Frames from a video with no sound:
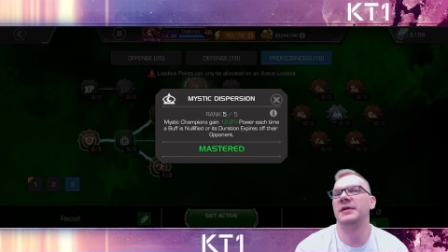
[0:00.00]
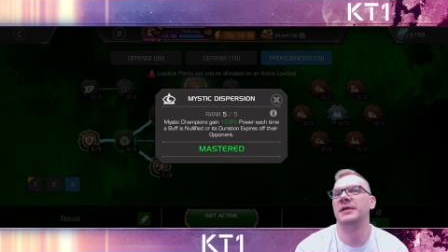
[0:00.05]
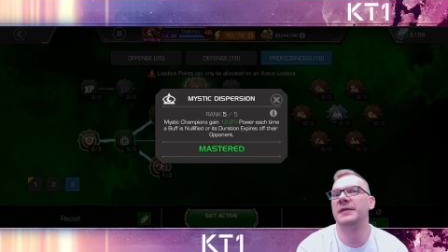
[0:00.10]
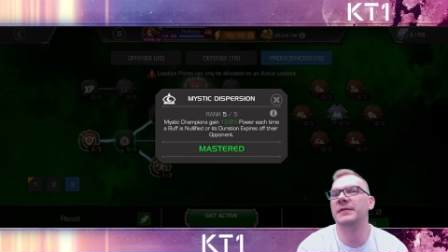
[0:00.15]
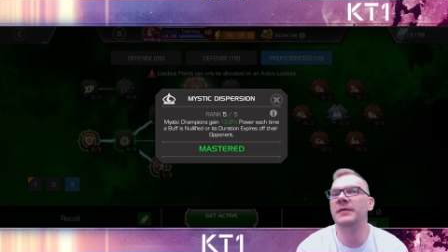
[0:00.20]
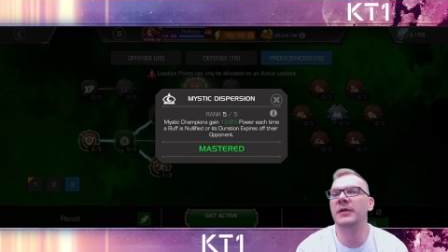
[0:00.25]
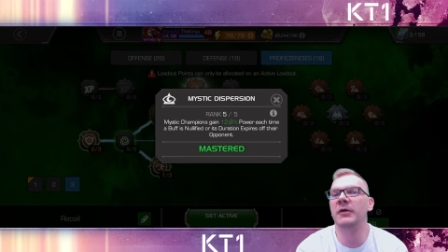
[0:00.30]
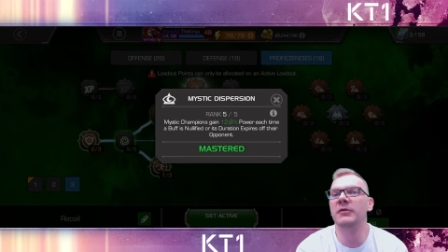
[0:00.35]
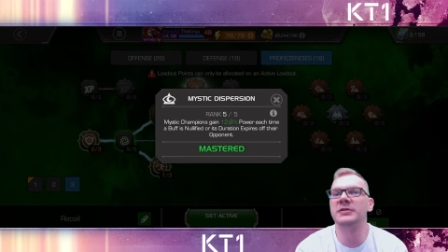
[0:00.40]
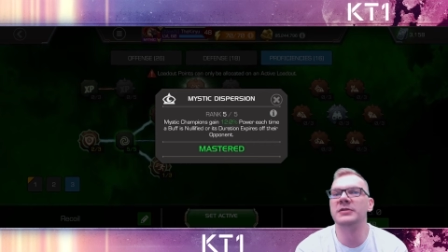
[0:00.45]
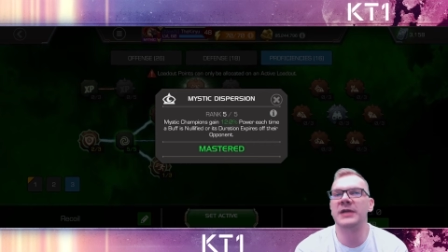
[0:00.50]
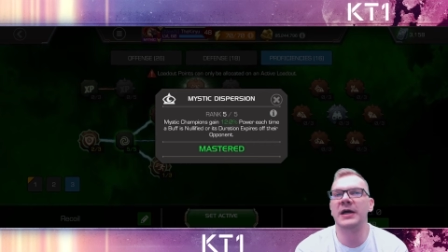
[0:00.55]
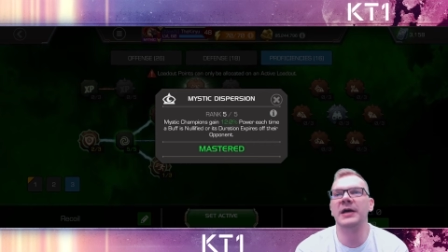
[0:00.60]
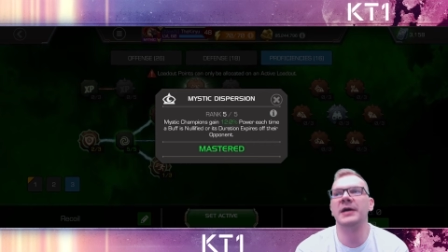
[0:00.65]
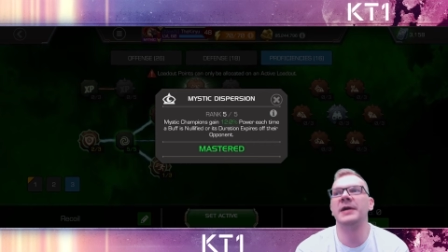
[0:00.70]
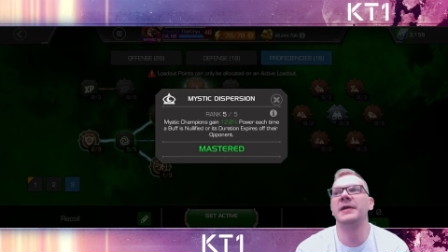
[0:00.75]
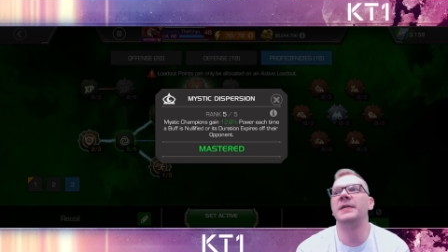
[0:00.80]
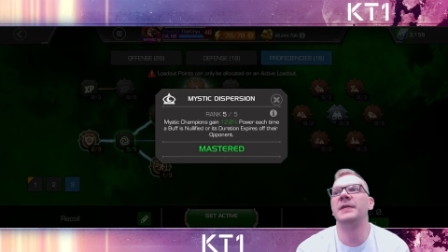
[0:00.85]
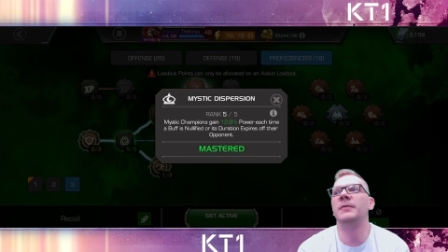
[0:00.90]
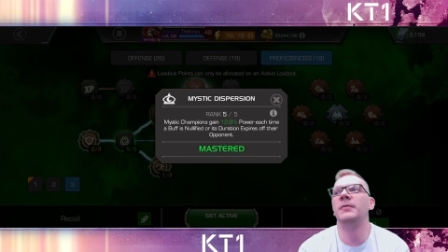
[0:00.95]
And those
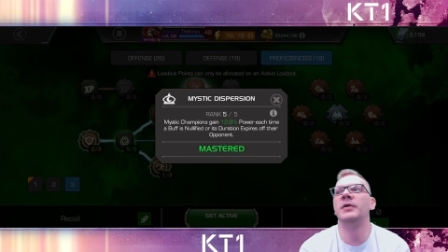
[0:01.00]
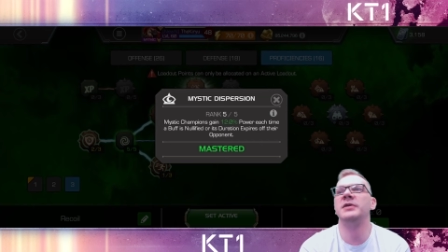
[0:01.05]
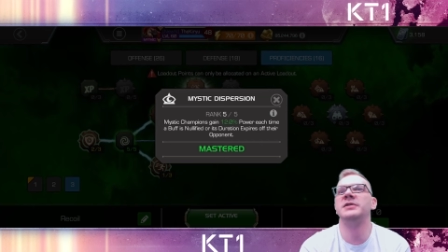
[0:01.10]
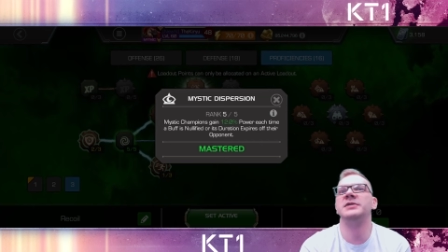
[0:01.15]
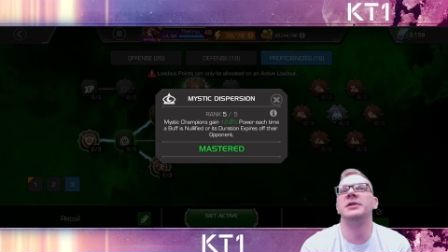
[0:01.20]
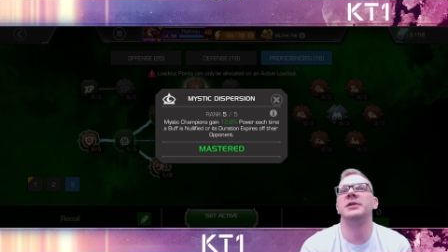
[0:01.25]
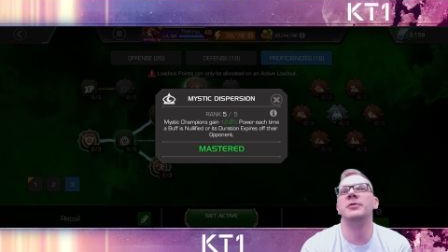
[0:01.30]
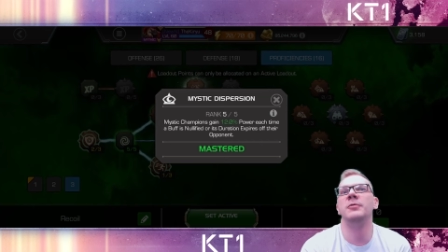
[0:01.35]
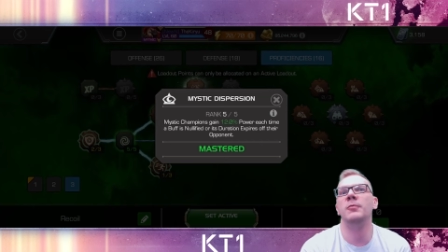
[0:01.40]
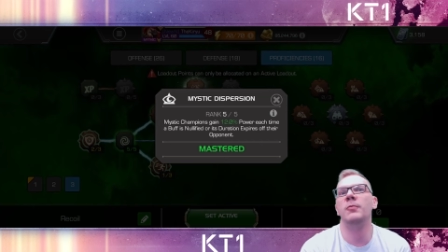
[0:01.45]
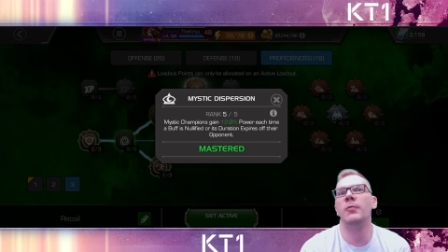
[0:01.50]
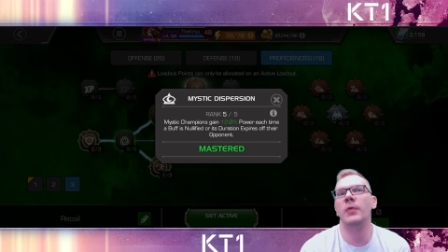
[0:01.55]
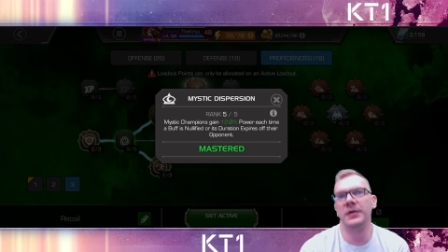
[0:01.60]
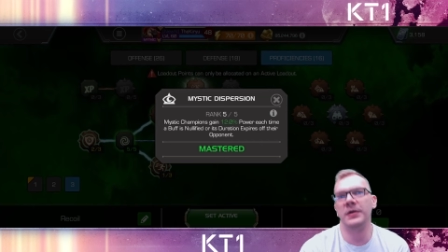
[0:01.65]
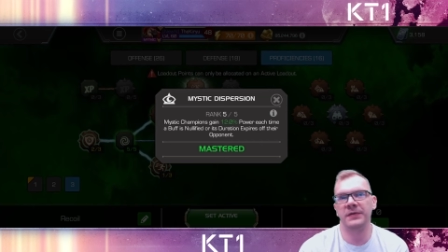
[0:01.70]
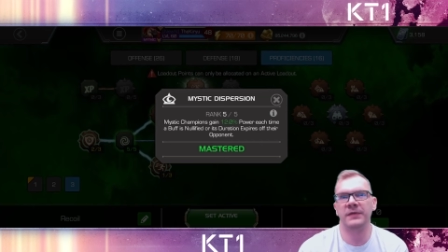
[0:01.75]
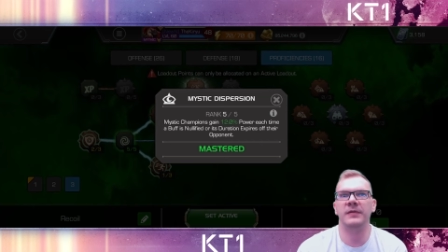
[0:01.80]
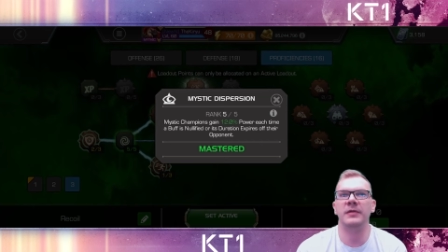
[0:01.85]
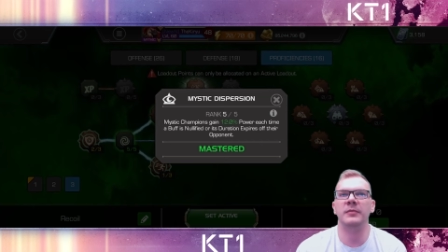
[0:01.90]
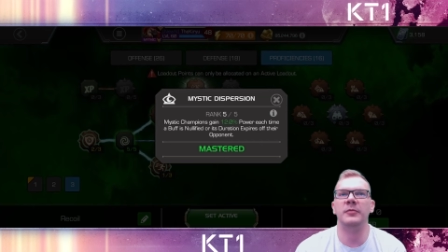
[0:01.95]
are the ones that you
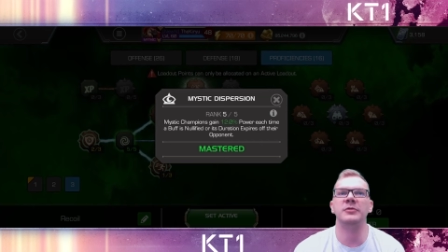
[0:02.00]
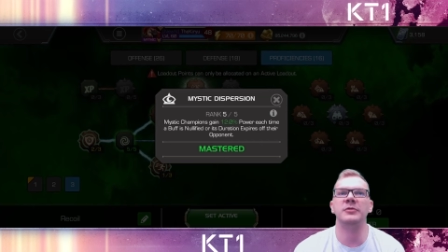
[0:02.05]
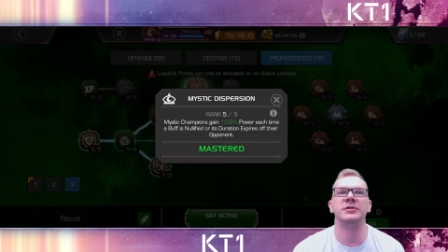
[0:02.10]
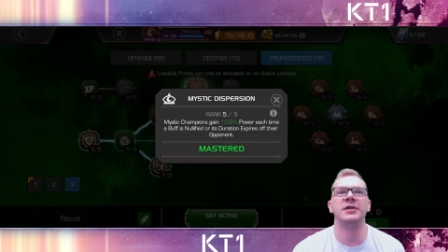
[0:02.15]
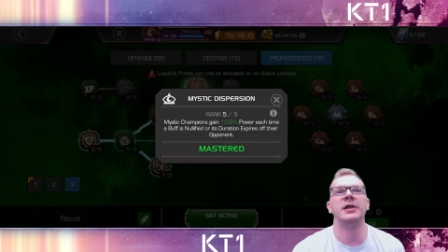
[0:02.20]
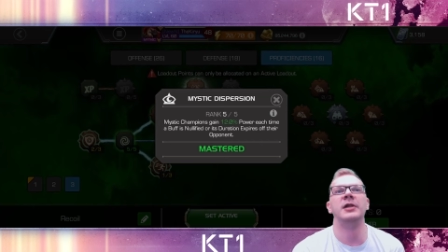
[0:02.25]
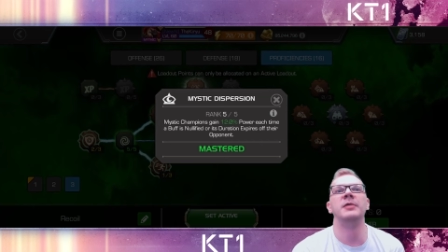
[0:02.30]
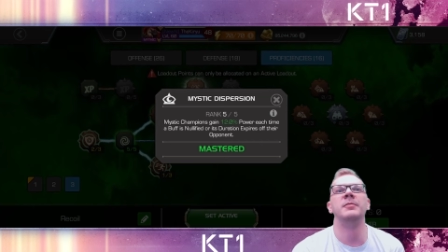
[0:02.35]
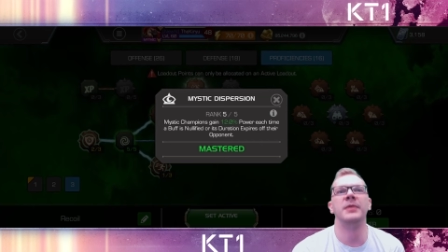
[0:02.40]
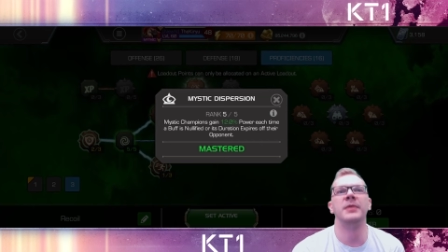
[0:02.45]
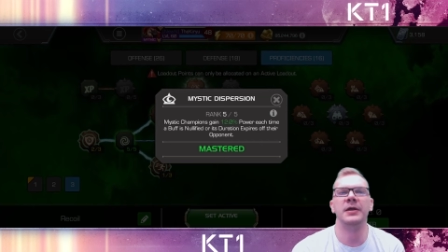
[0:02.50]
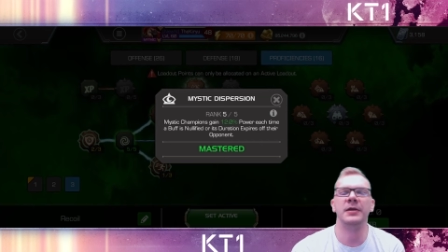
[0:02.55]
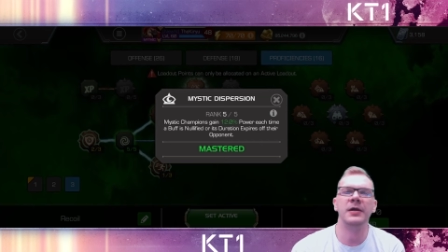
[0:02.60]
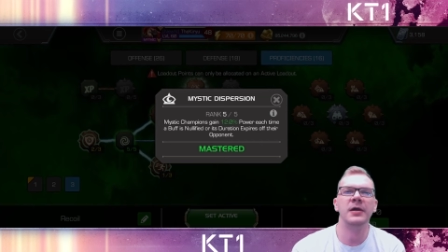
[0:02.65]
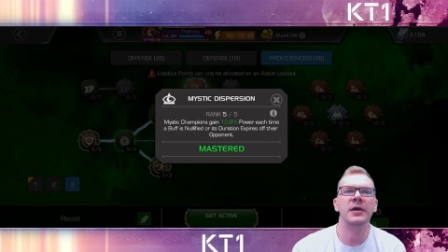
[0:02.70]
want the most help in.